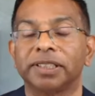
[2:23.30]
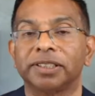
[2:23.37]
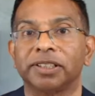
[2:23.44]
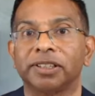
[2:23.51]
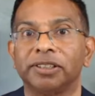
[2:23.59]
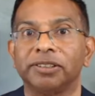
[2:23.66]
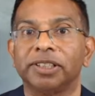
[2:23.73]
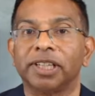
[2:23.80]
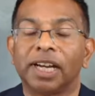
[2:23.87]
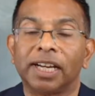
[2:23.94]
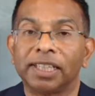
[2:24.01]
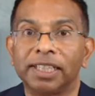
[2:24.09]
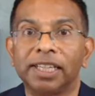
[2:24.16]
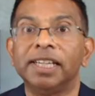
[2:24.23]
So
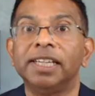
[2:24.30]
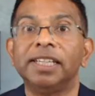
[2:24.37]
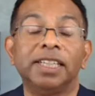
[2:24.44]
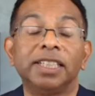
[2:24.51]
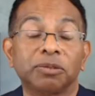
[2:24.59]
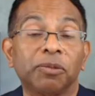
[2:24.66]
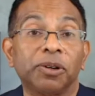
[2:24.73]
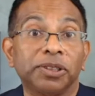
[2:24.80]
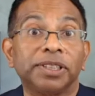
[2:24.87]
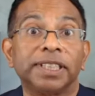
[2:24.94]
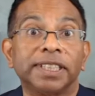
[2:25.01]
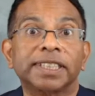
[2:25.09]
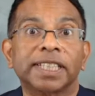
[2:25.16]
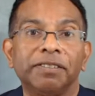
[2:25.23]
learners want to
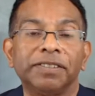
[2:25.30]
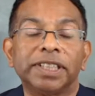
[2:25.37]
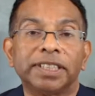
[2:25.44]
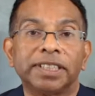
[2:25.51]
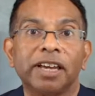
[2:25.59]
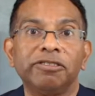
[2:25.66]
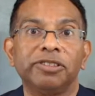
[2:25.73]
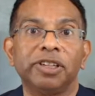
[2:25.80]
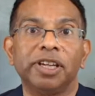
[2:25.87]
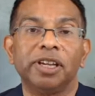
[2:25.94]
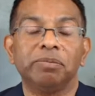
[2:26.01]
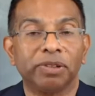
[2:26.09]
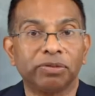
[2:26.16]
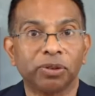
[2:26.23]
discover stuff
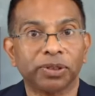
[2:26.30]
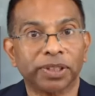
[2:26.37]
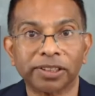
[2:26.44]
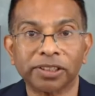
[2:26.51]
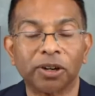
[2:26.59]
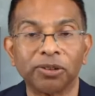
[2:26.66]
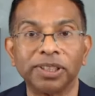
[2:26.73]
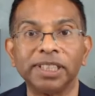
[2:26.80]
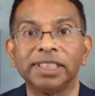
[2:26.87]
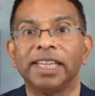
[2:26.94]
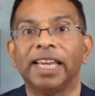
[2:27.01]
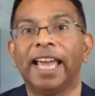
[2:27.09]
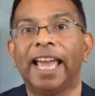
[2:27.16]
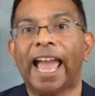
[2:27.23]
before they're told it,
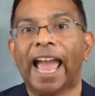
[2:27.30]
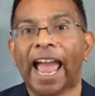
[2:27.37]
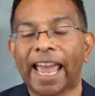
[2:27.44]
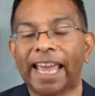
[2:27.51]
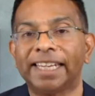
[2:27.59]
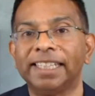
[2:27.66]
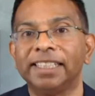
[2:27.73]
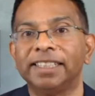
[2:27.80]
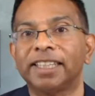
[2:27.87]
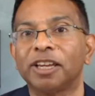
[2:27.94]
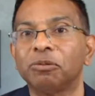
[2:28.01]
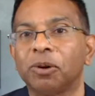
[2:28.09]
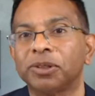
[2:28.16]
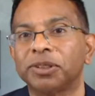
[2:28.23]
and they want